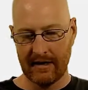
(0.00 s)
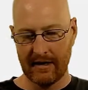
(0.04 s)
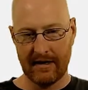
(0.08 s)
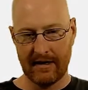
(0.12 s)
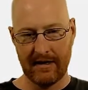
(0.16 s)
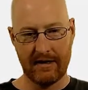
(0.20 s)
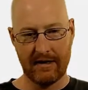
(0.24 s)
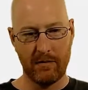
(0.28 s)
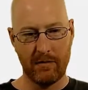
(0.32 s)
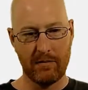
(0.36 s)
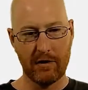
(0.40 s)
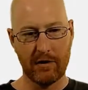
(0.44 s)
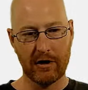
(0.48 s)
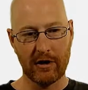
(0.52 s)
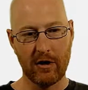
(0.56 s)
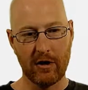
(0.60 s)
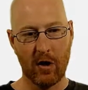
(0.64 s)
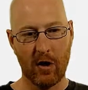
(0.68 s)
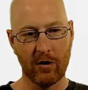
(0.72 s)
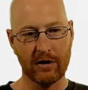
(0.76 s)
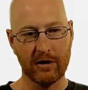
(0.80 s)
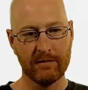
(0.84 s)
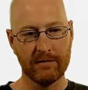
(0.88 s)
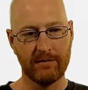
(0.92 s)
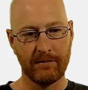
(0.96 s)
and then we put a
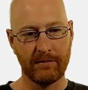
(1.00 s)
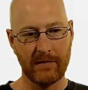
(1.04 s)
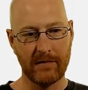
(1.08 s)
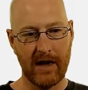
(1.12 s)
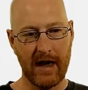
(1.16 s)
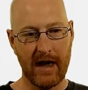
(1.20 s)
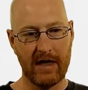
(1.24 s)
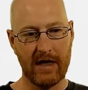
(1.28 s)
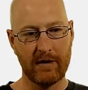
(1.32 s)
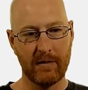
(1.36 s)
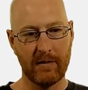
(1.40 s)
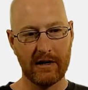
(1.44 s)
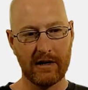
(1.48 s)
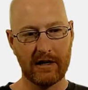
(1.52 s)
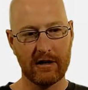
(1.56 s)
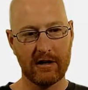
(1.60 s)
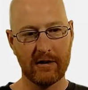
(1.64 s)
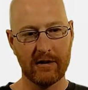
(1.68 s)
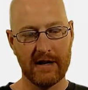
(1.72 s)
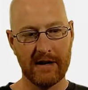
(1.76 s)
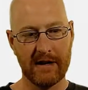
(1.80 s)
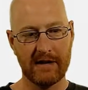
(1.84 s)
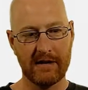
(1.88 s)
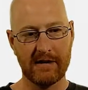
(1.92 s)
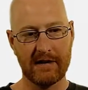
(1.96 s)
colon, and then we go
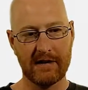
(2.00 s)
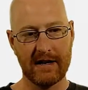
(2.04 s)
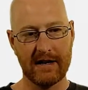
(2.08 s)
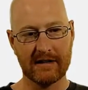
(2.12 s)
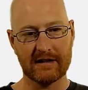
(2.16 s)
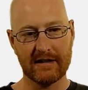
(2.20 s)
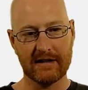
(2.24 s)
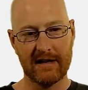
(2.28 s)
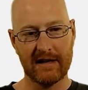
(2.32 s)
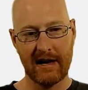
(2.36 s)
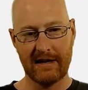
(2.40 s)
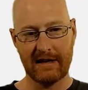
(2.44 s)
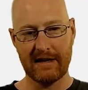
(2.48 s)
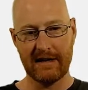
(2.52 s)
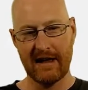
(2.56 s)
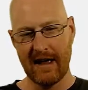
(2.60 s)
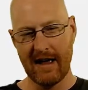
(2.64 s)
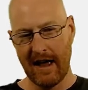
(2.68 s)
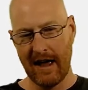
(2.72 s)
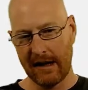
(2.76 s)
down to the next line.